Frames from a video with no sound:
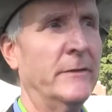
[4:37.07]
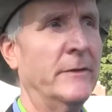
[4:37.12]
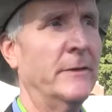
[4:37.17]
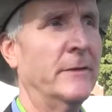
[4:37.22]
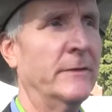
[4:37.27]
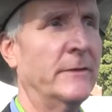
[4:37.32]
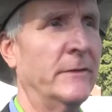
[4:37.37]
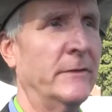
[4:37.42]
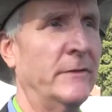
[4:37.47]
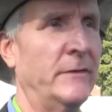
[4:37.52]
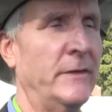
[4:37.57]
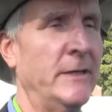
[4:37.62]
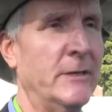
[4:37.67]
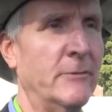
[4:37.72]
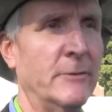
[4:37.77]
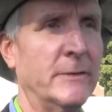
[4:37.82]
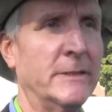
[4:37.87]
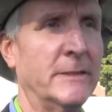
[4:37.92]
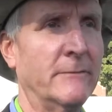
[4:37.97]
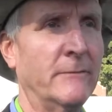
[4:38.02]
there's a
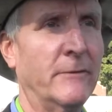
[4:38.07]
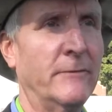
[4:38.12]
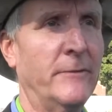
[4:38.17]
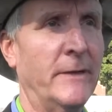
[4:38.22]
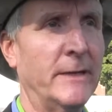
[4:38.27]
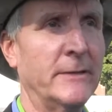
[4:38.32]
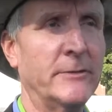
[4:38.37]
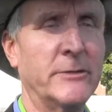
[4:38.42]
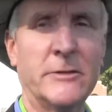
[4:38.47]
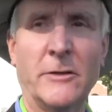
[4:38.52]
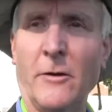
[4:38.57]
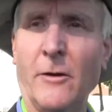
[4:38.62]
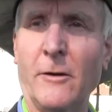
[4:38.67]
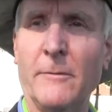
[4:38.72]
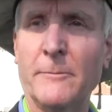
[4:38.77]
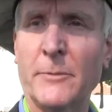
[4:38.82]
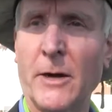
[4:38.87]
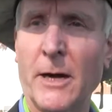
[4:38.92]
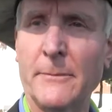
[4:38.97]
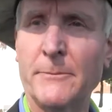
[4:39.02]
sequence of events to
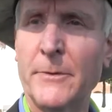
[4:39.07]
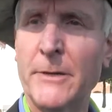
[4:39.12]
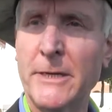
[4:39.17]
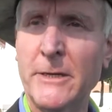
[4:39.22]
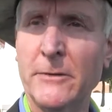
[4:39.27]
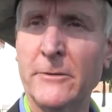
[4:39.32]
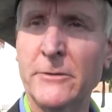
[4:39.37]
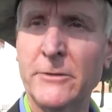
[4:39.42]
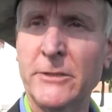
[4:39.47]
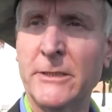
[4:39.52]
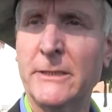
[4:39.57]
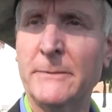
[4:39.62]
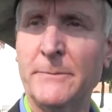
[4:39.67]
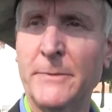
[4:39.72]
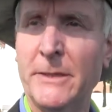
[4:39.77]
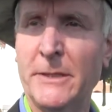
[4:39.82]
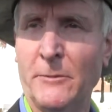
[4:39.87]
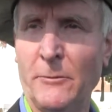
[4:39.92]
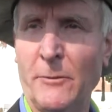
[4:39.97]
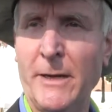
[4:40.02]
all property ownership
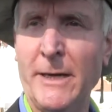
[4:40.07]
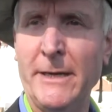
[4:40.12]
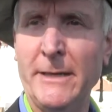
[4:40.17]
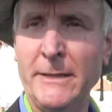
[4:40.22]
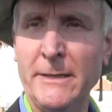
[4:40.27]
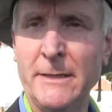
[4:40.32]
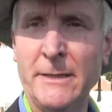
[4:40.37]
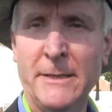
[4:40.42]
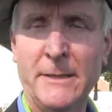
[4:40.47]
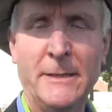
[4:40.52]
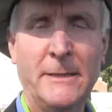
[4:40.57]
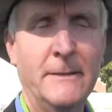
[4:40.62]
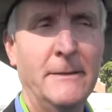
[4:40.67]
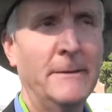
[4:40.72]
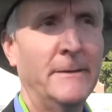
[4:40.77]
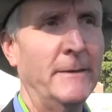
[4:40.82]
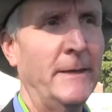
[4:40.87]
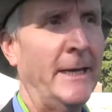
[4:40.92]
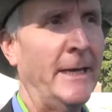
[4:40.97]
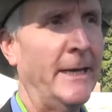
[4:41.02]
in a way.
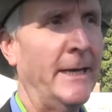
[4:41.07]
Okay.